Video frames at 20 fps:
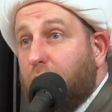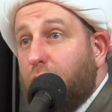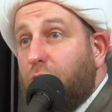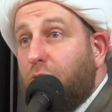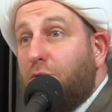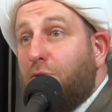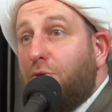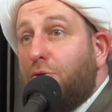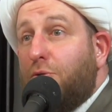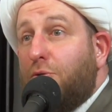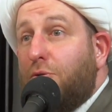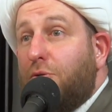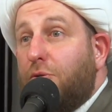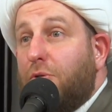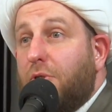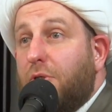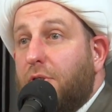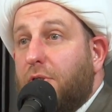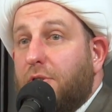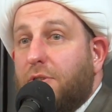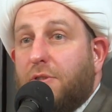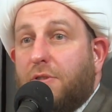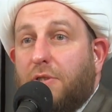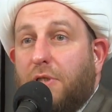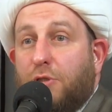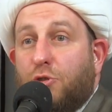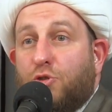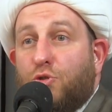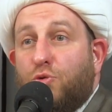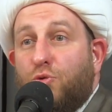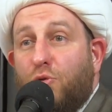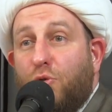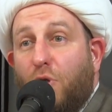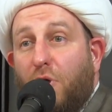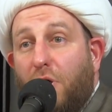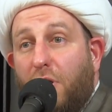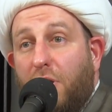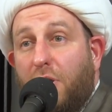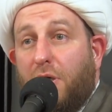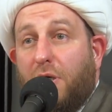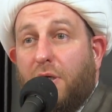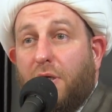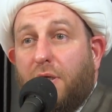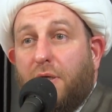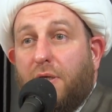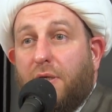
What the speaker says: Ooh, that's too long.